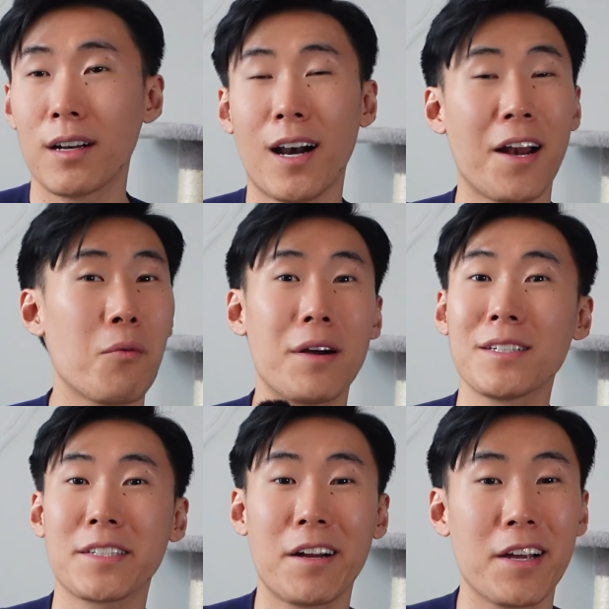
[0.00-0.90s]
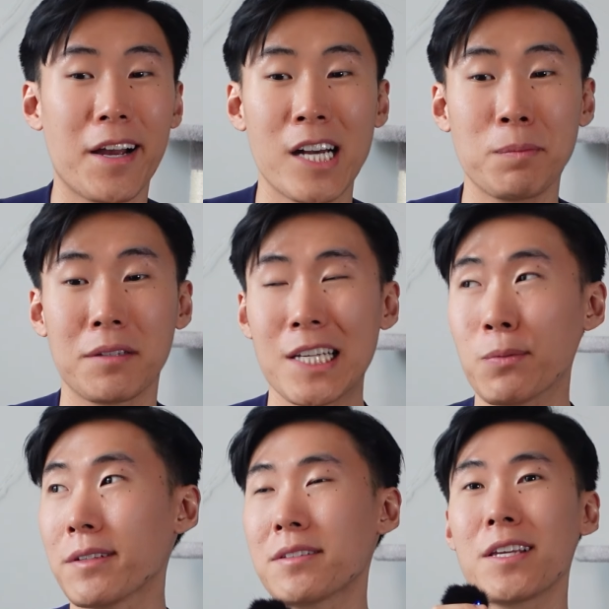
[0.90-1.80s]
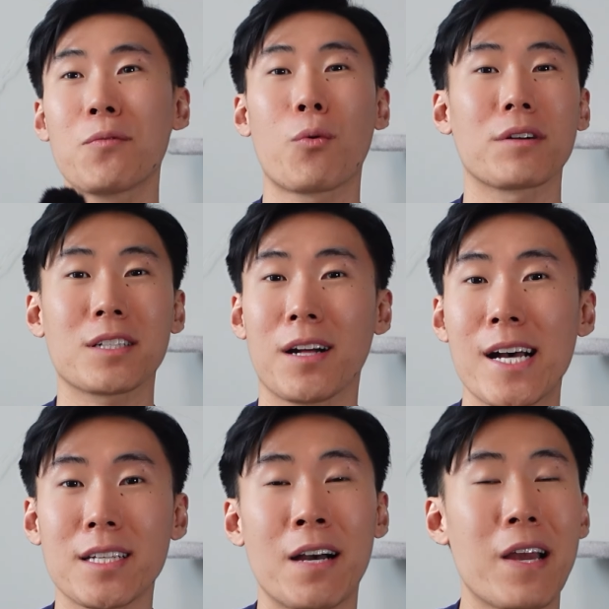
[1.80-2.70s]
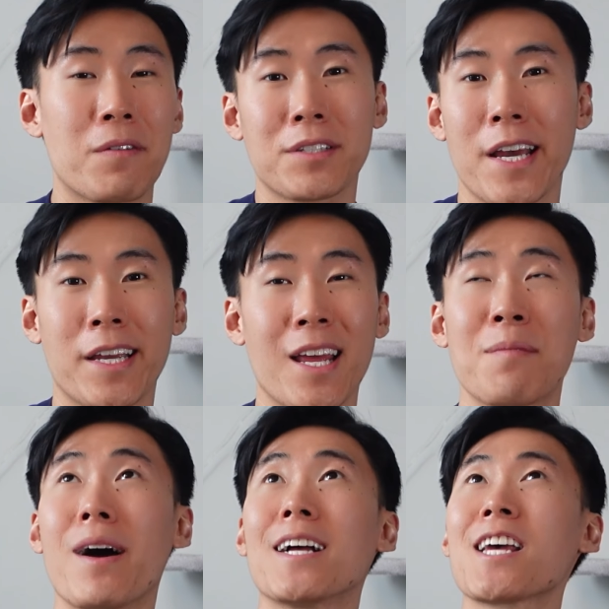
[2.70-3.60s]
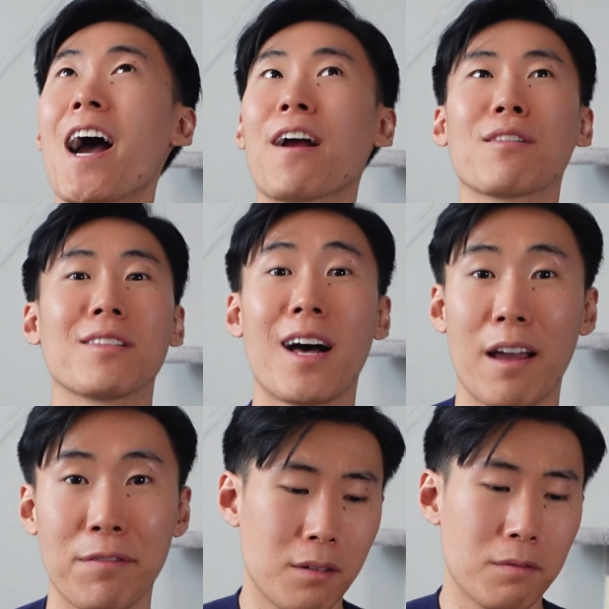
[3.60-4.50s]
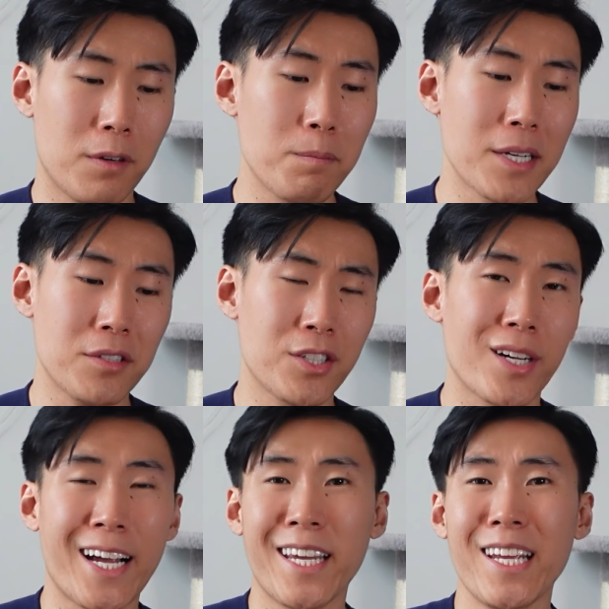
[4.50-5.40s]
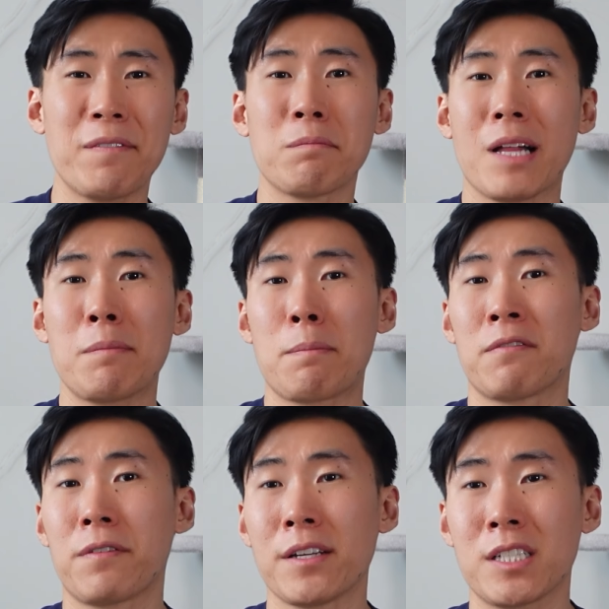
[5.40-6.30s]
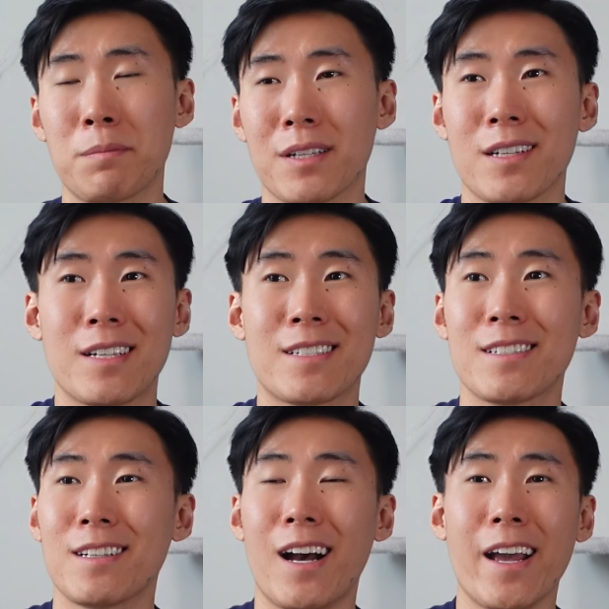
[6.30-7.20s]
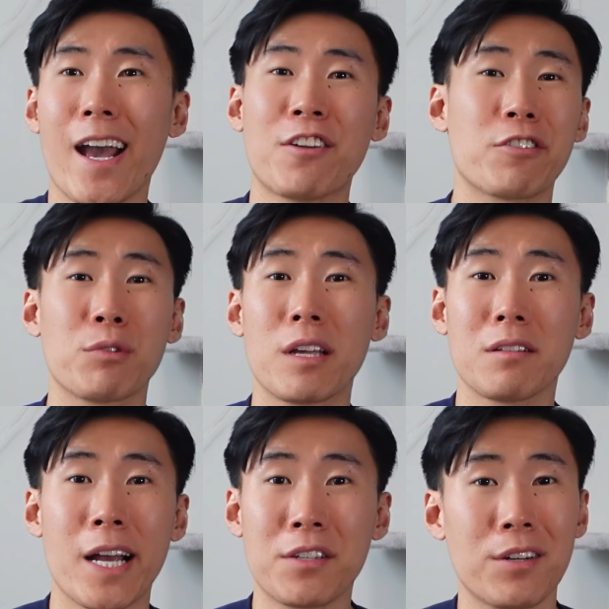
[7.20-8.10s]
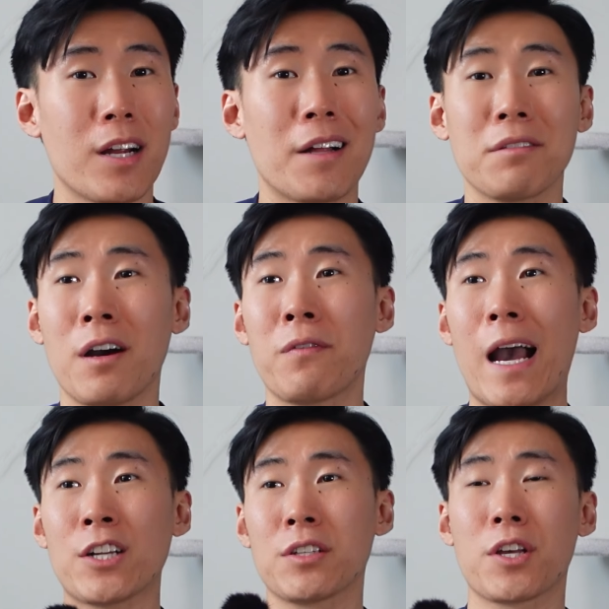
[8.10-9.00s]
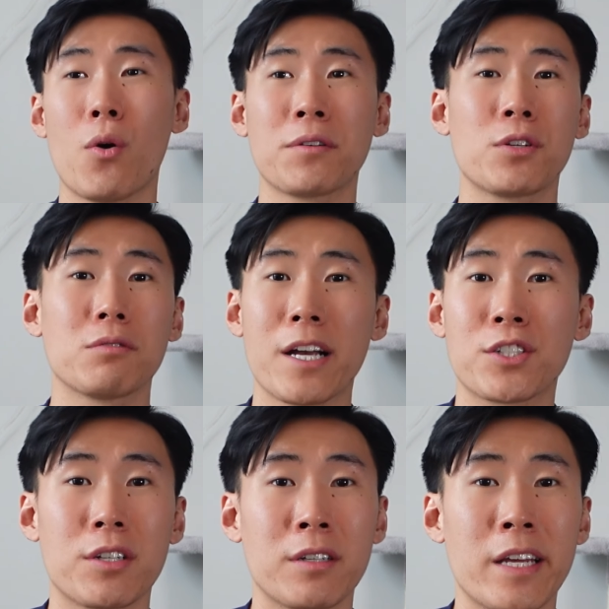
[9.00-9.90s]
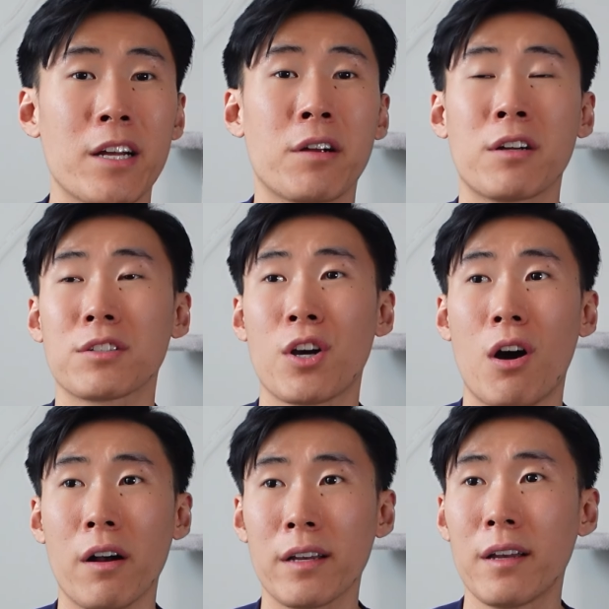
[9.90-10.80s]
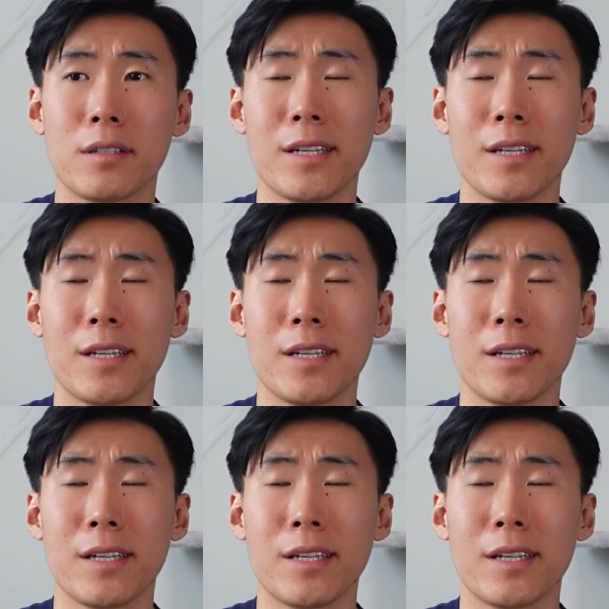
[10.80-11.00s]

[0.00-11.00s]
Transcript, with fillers: I don't want to scare you guys, but this was the worst class I've ever taken in my entire life. For MedSurg, I can't even blame my professor because I actually really liked her. I love actually going to lecture and hearing her talk.